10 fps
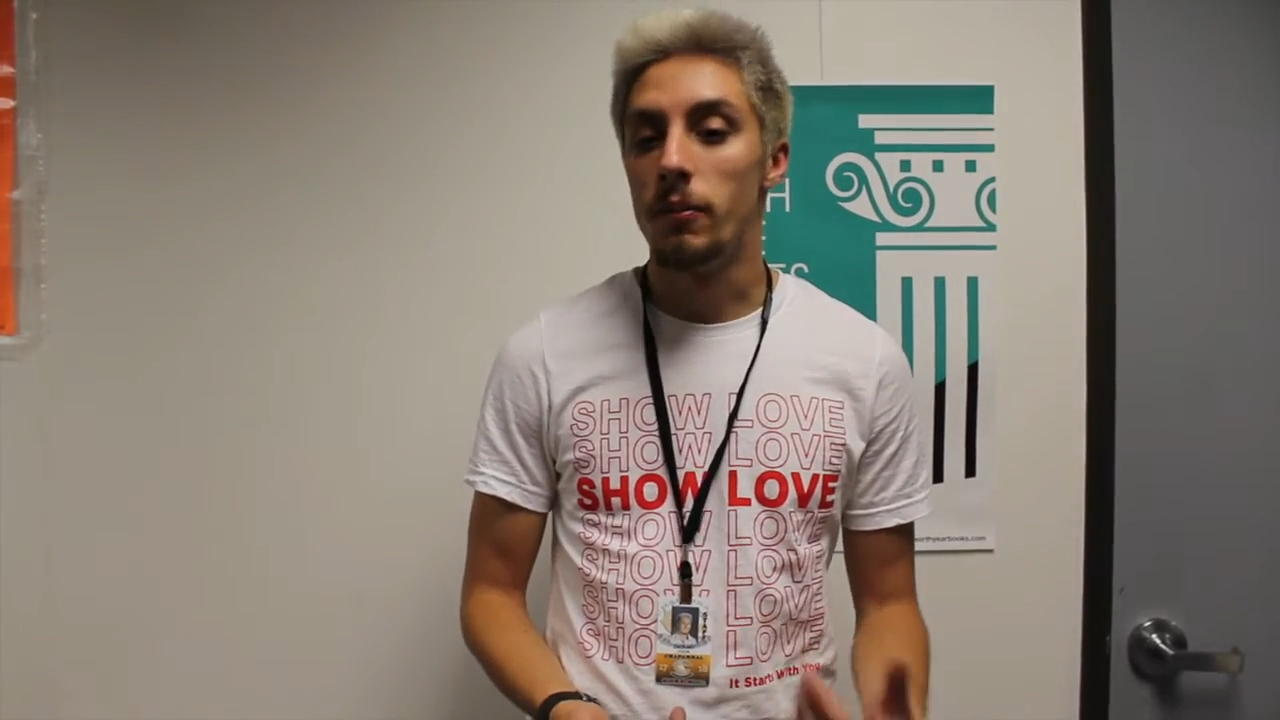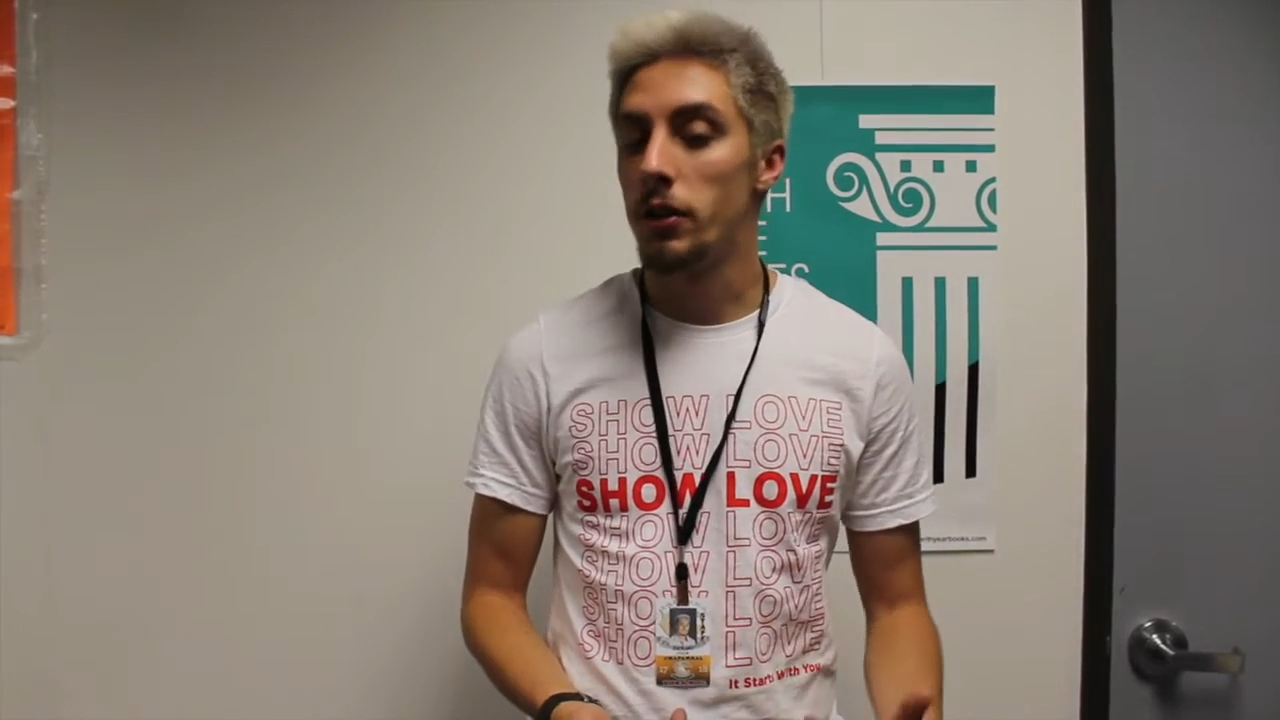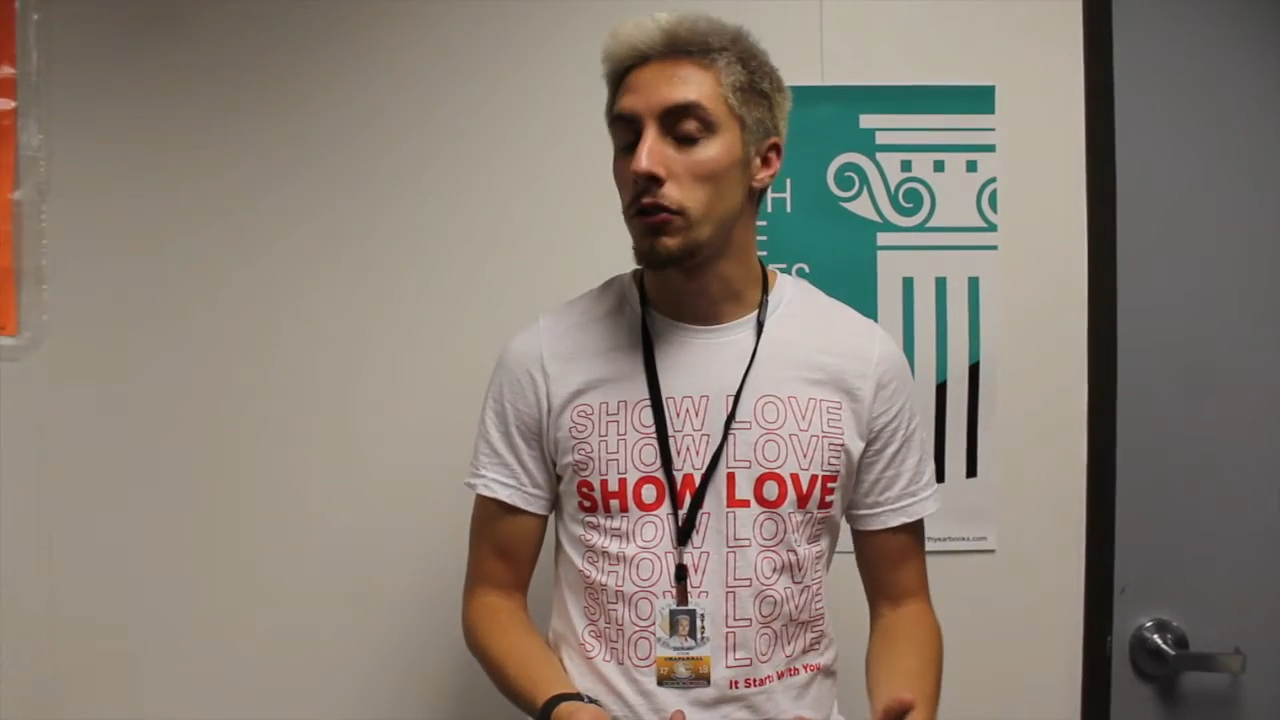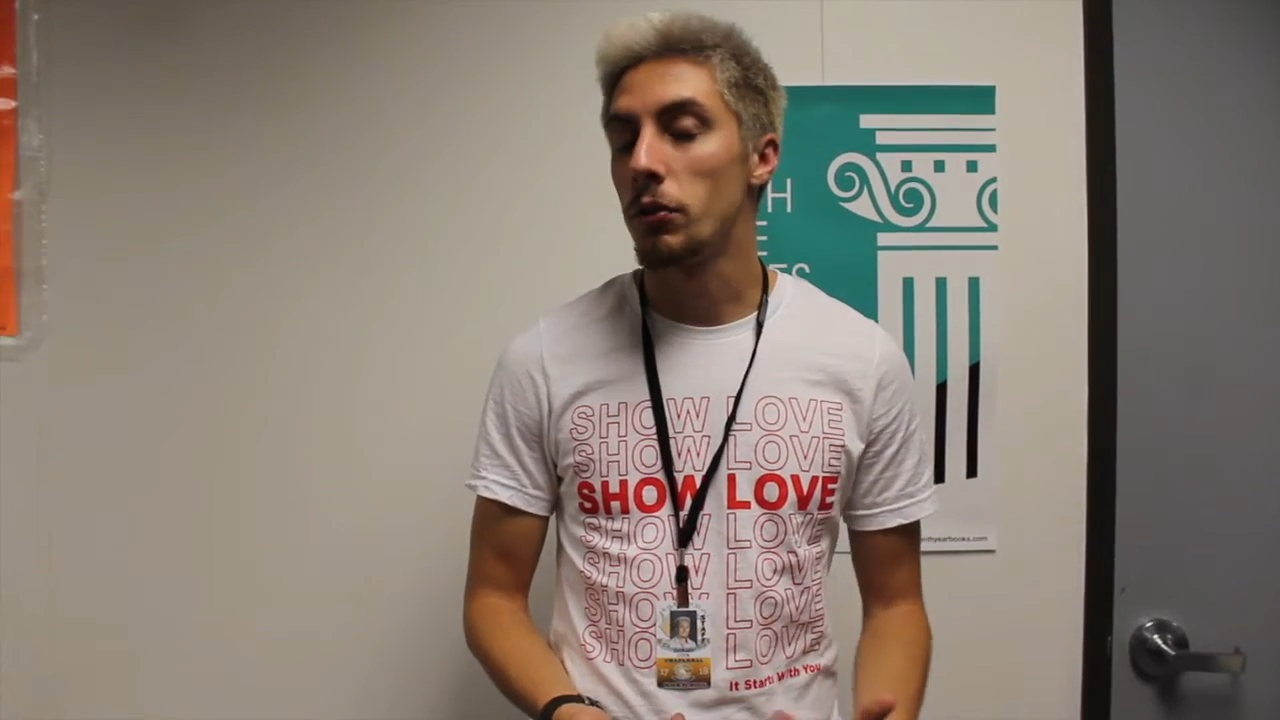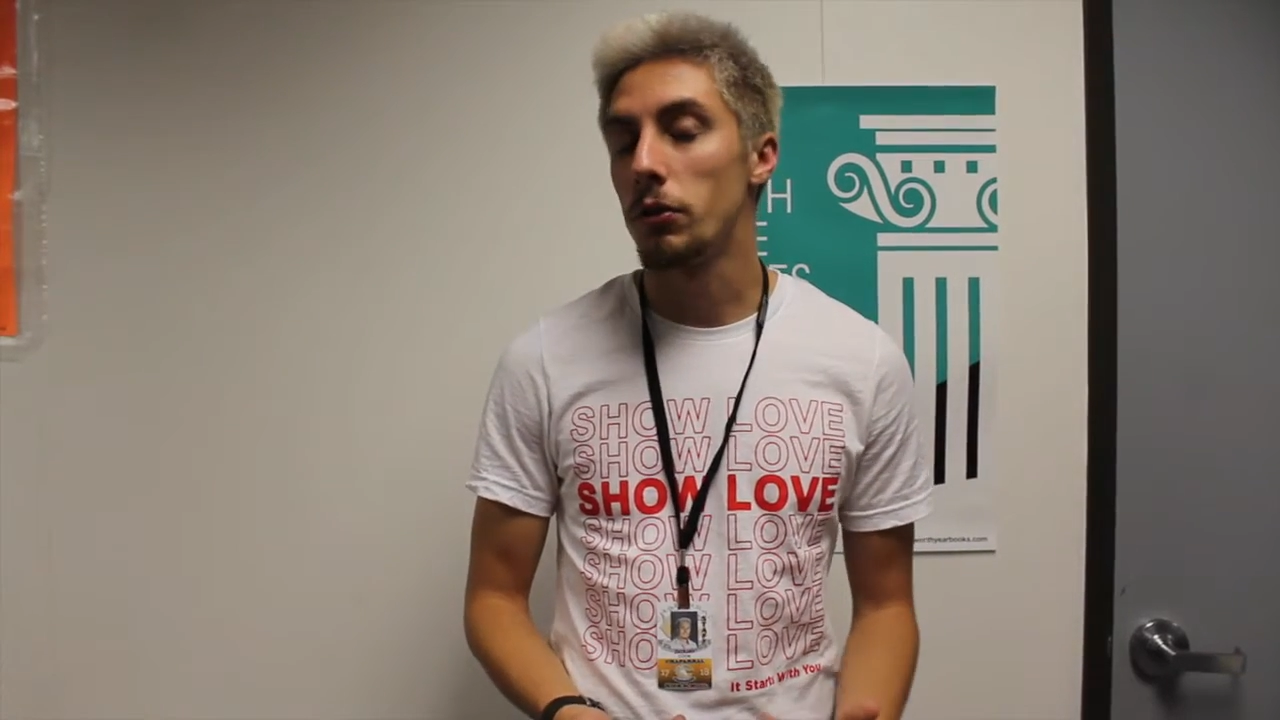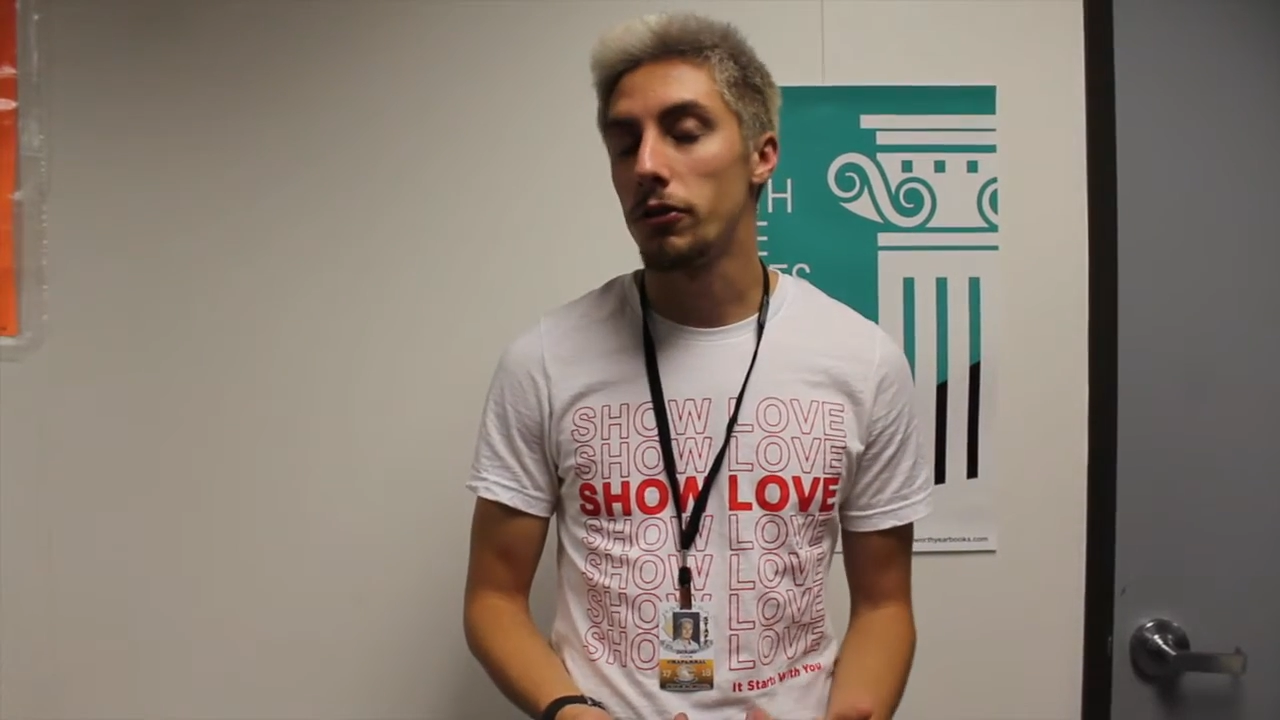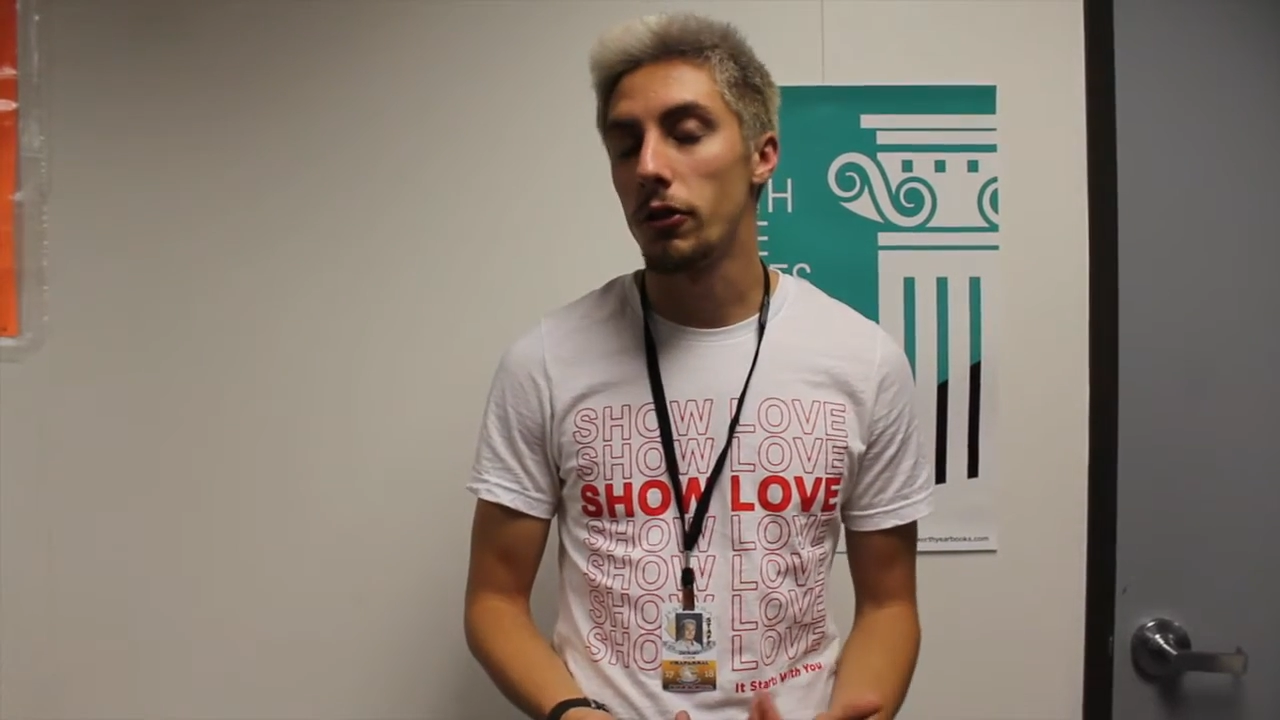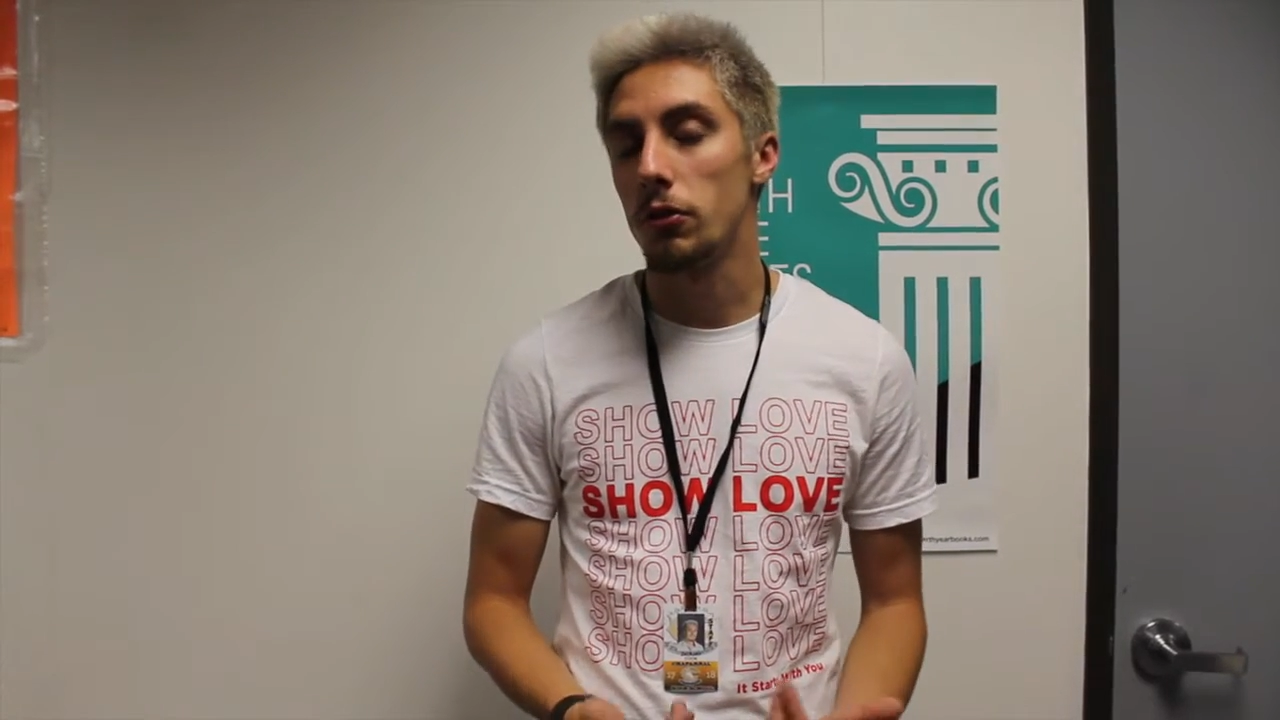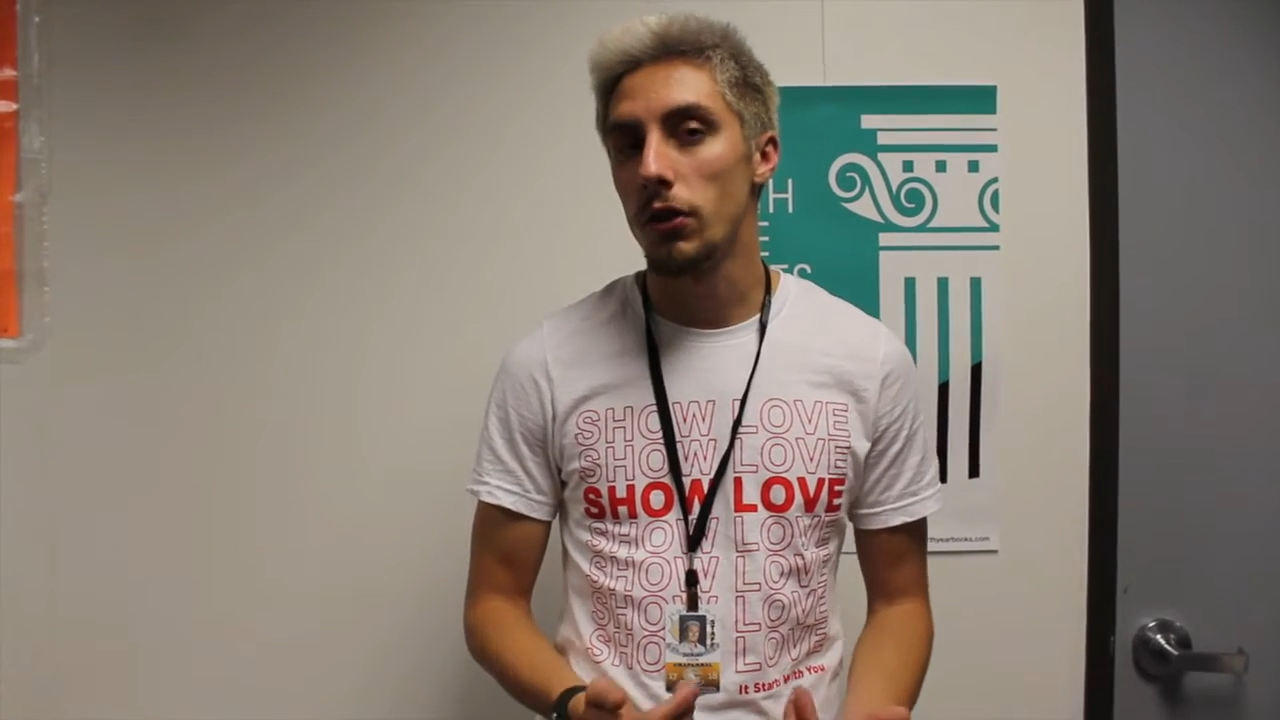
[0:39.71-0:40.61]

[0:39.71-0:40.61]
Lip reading: Because we were so